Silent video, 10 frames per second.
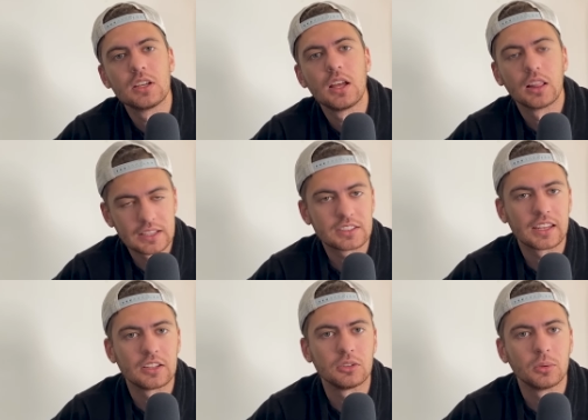Let's get
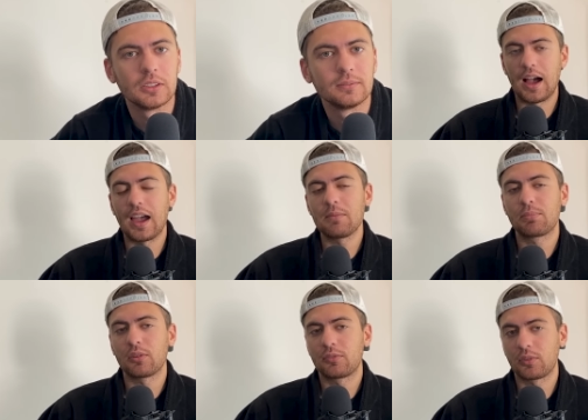into it. I
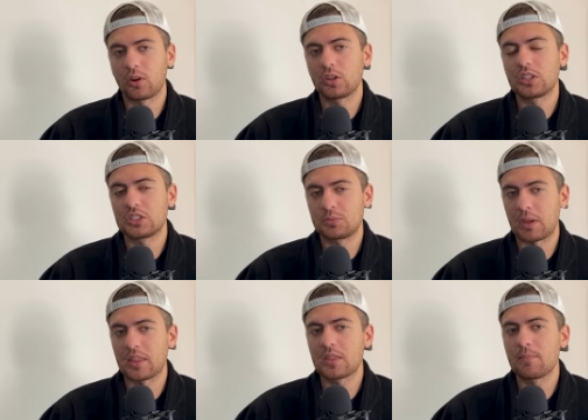prefer to
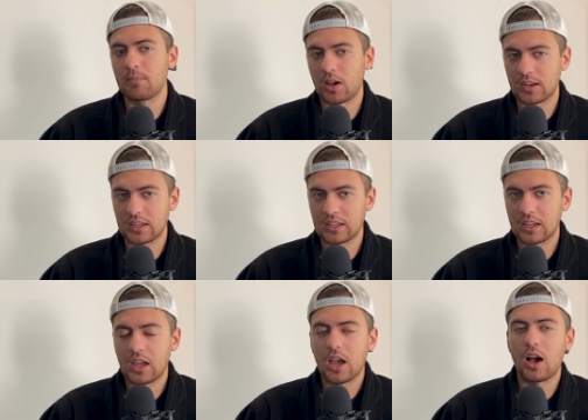spend the money
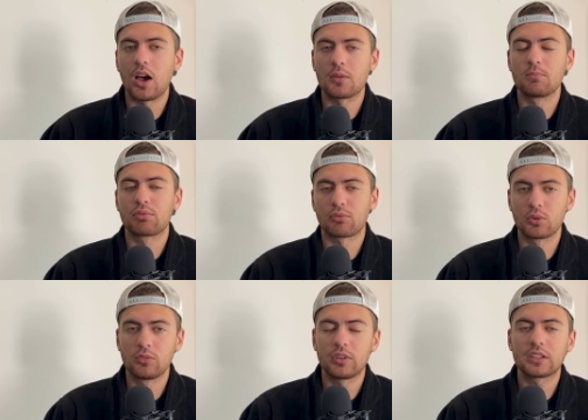on
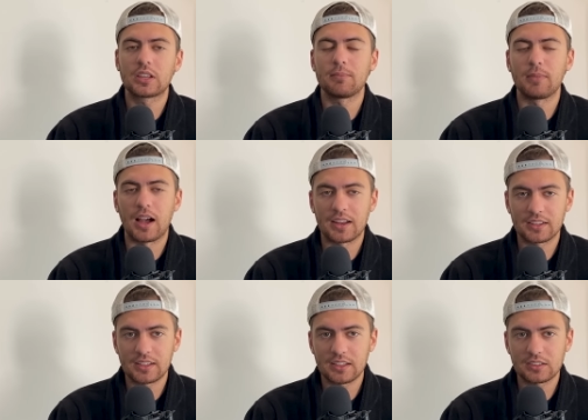proven
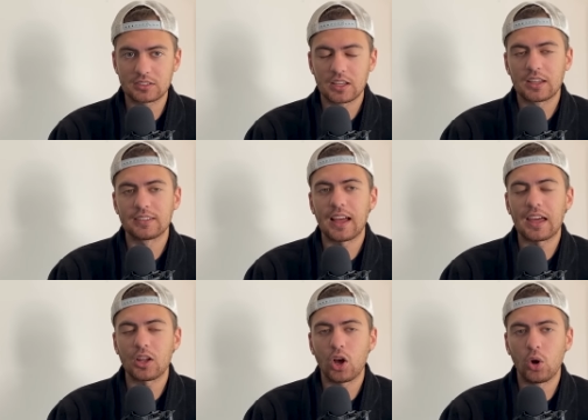commodities,
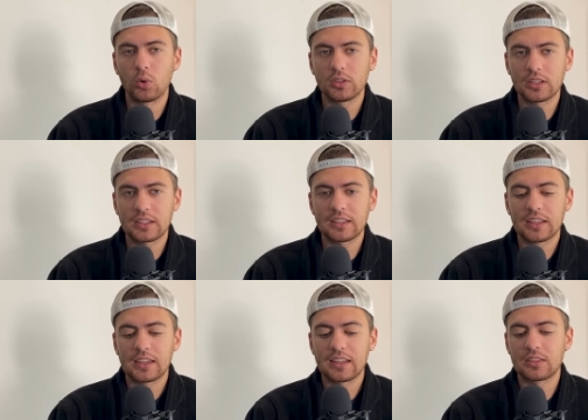not only
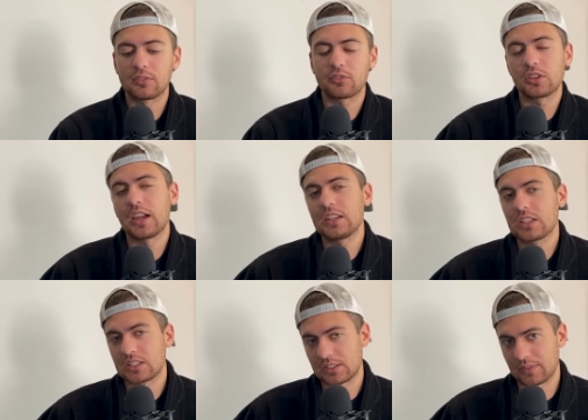in the free
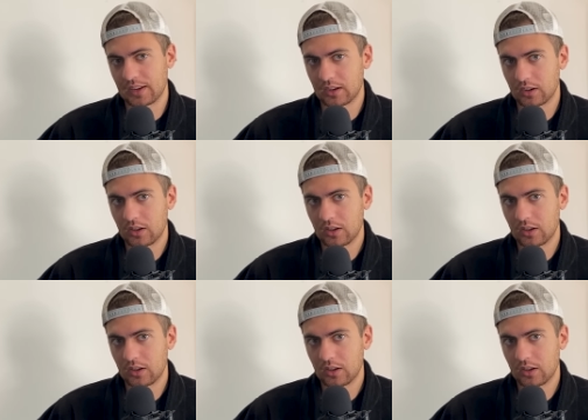agent sphere,